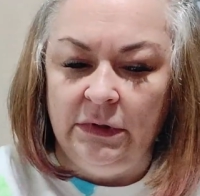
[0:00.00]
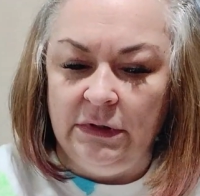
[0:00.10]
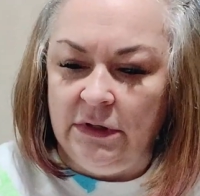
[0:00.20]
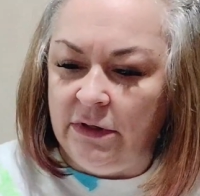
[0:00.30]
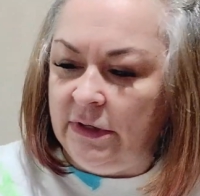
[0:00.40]

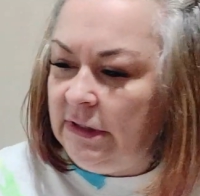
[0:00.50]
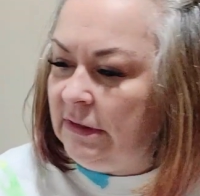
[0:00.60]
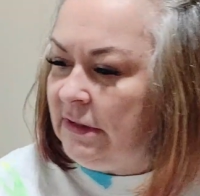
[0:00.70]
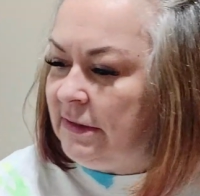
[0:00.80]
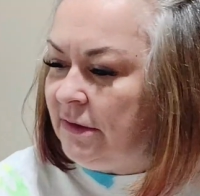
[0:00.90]
All right,
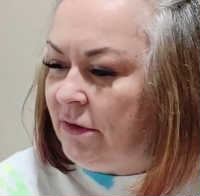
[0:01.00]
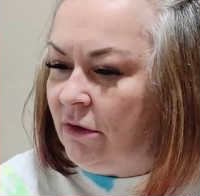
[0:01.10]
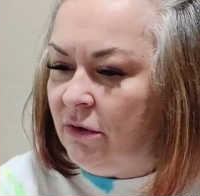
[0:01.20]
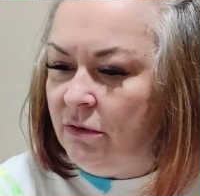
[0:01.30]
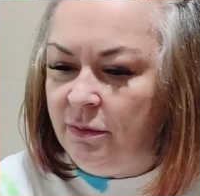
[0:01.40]
let's
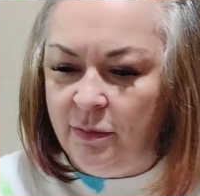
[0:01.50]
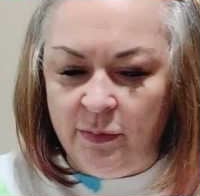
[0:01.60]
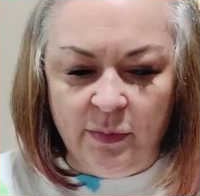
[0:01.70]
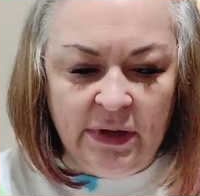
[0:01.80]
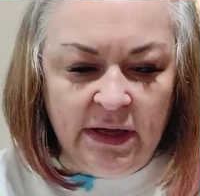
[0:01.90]
go
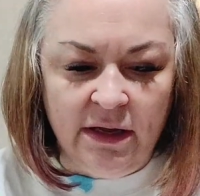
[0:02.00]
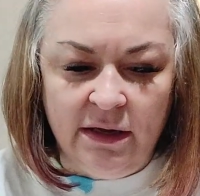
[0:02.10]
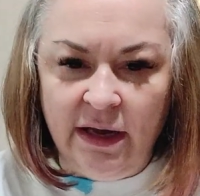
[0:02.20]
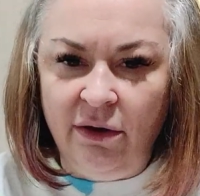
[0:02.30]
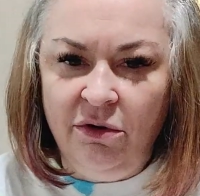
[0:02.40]
back.
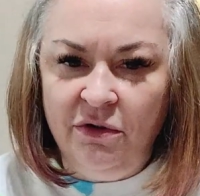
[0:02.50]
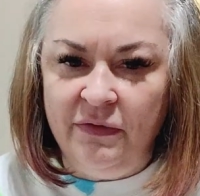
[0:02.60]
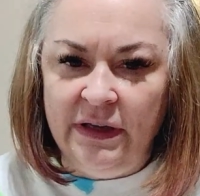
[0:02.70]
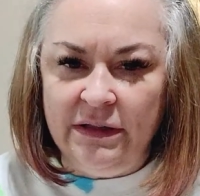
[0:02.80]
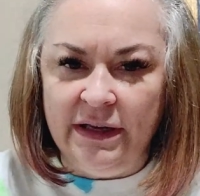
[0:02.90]
I don't know if
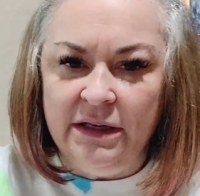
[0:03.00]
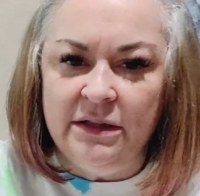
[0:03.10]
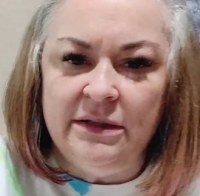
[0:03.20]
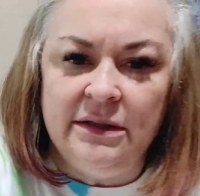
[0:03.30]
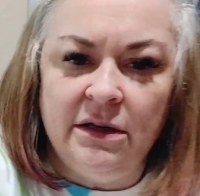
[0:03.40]
I like
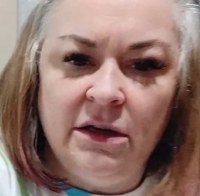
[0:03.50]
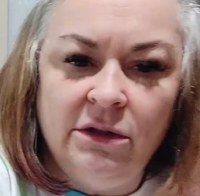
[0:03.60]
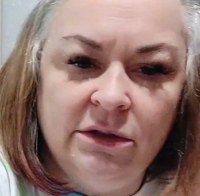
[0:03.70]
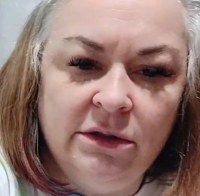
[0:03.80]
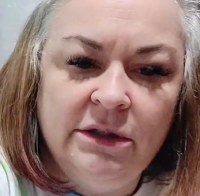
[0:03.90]
this
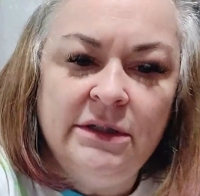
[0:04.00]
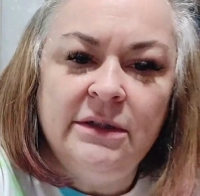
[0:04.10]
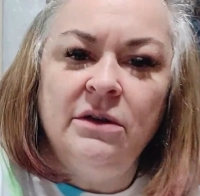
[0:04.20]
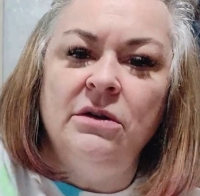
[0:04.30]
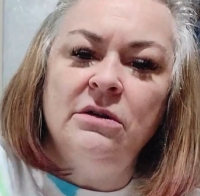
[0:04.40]
color.
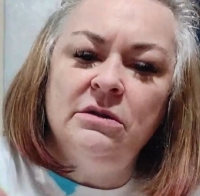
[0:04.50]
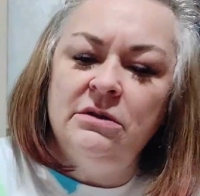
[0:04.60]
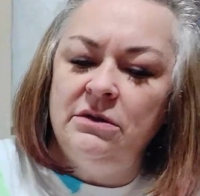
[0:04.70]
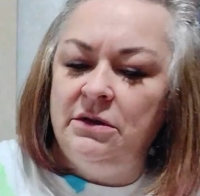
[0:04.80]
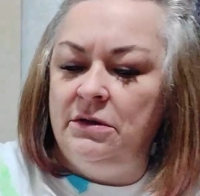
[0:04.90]
It's
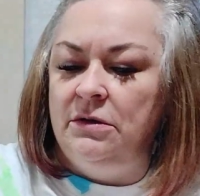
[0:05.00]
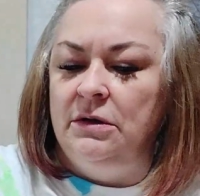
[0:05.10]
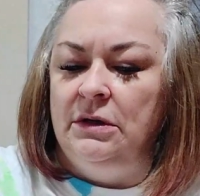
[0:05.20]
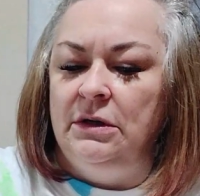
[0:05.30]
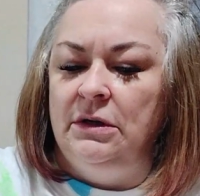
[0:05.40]
called
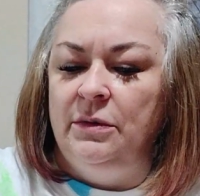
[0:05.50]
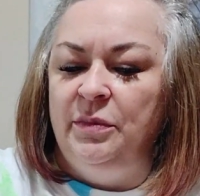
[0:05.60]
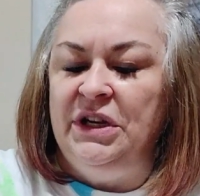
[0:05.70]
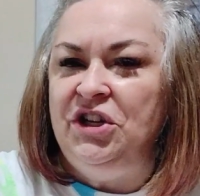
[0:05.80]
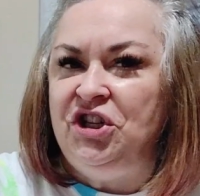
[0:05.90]

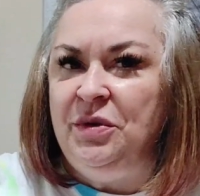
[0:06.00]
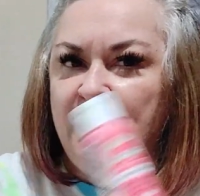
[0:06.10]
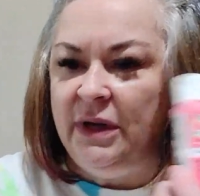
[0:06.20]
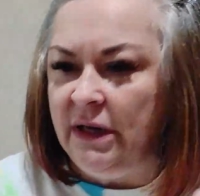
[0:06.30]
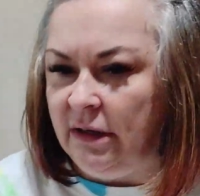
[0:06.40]
Peachy
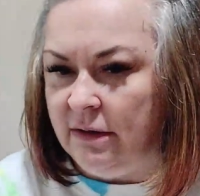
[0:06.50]
Pink.